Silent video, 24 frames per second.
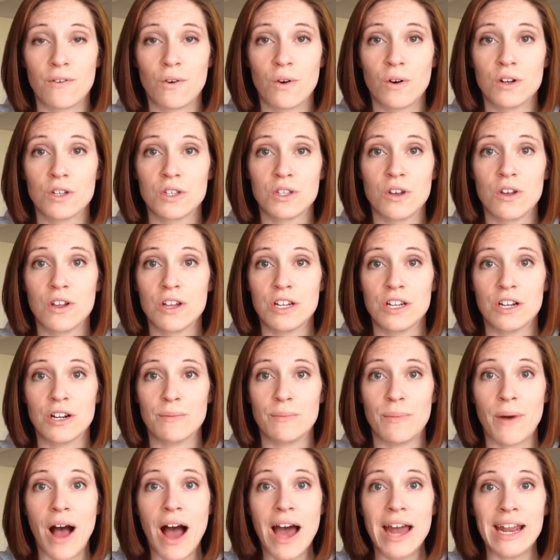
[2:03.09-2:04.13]
cortisol in your
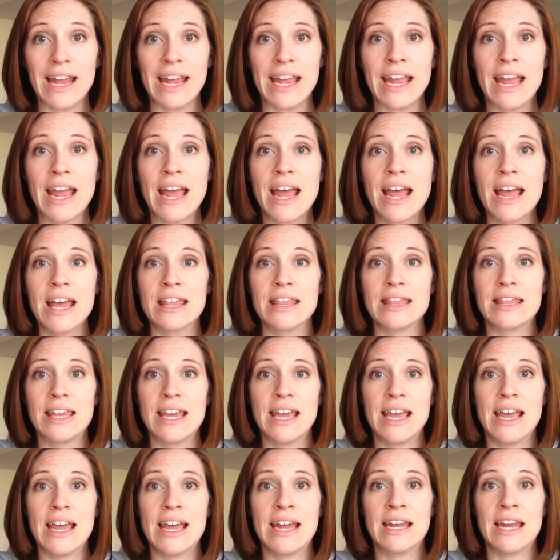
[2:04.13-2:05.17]
body,
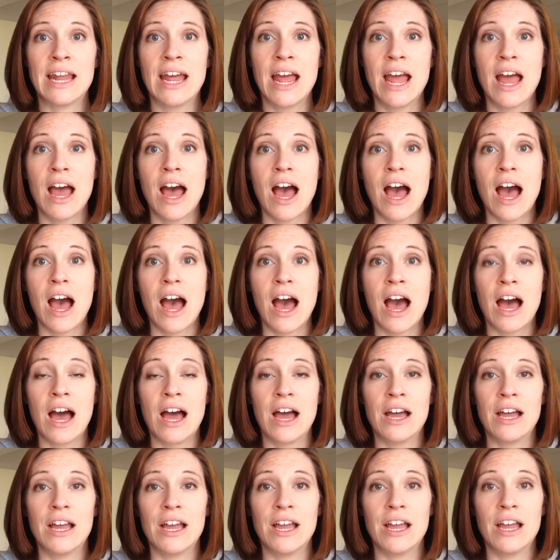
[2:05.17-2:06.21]
then
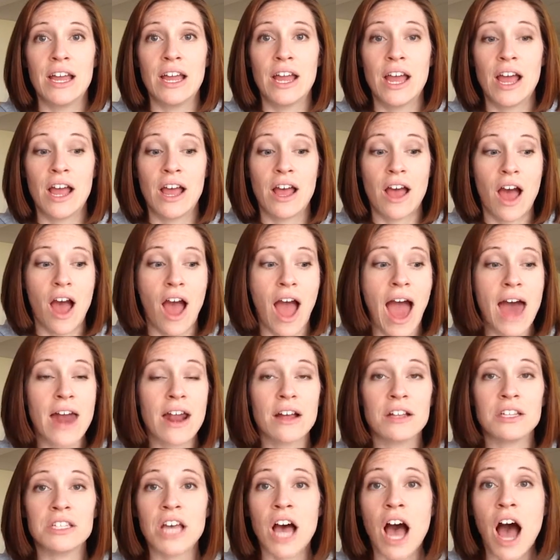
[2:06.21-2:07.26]
add
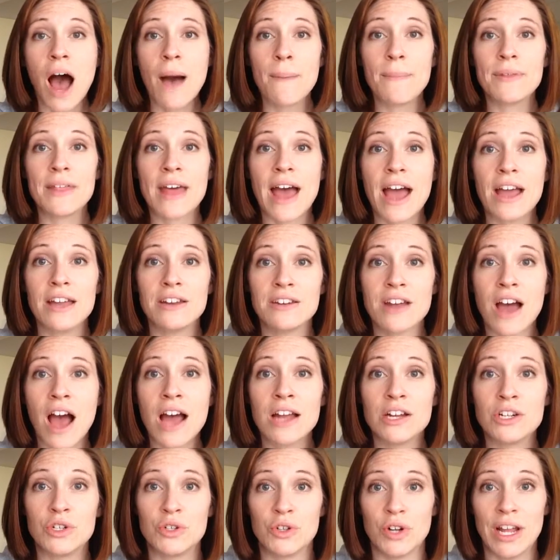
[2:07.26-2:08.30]
on top of that
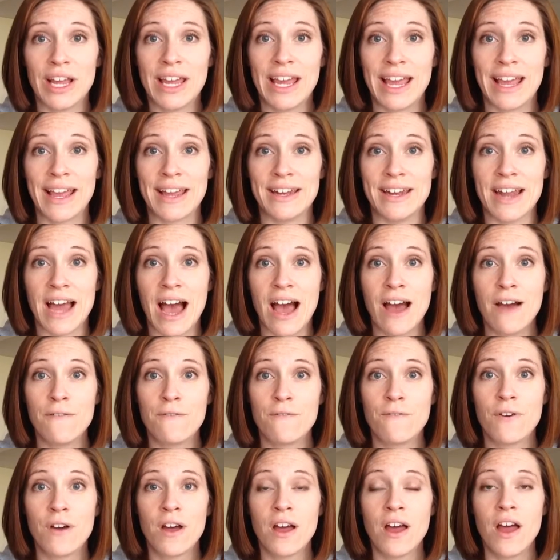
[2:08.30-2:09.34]
not drinking
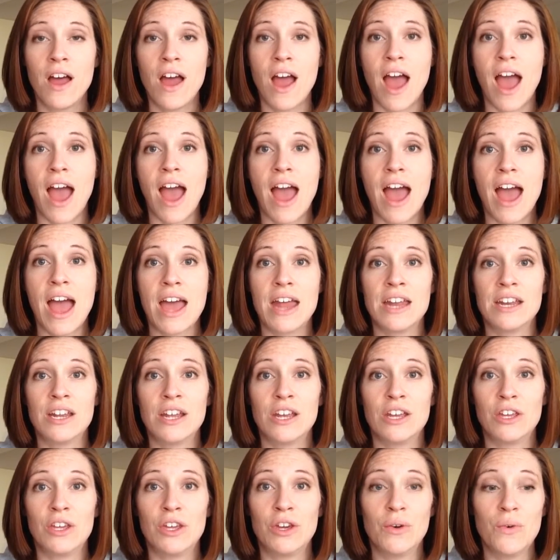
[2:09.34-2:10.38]
enough,
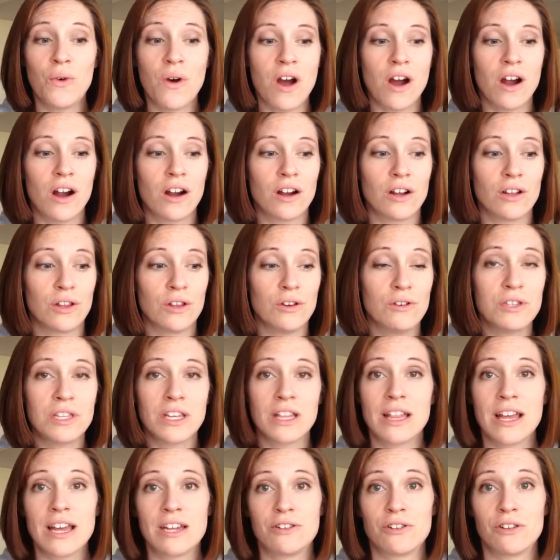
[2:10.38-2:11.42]
and you are
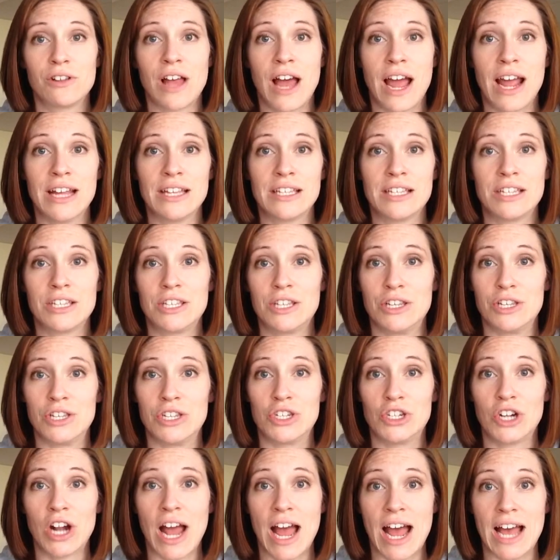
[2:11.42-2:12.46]
losing electrolytes to
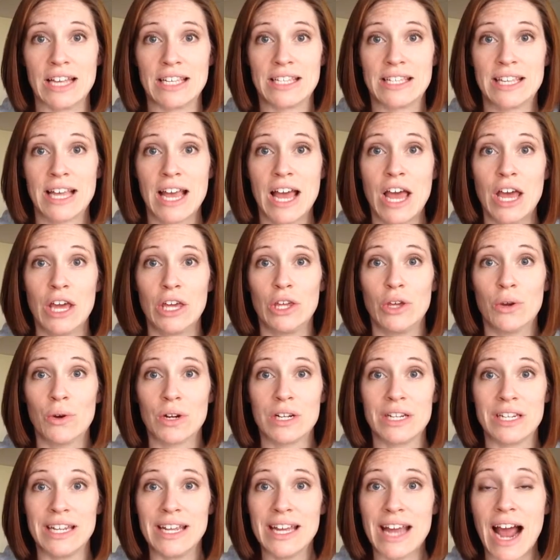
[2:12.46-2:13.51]
stress.
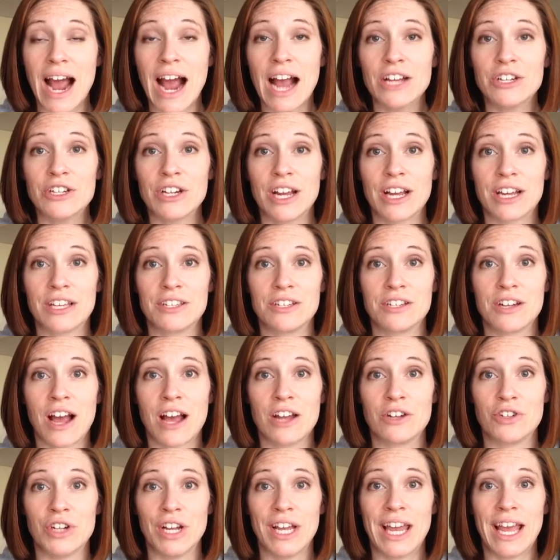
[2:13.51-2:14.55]
You're dehydrated because you're
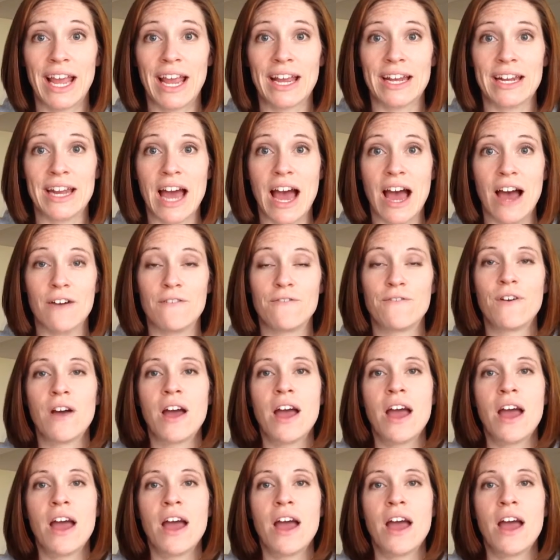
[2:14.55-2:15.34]
not drinking enough,